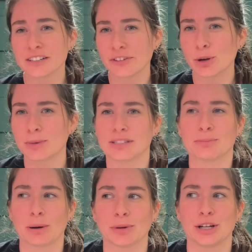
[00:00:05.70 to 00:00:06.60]
film, because I'm
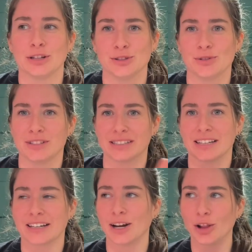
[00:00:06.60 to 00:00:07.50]
probably going to do this as
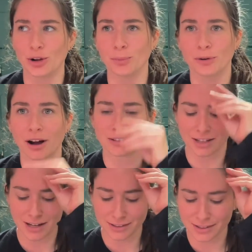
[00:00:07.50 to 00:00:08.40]
like a little
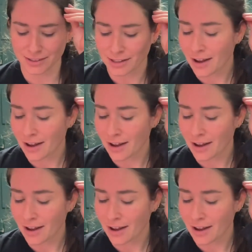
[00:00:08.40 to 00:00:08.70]
process,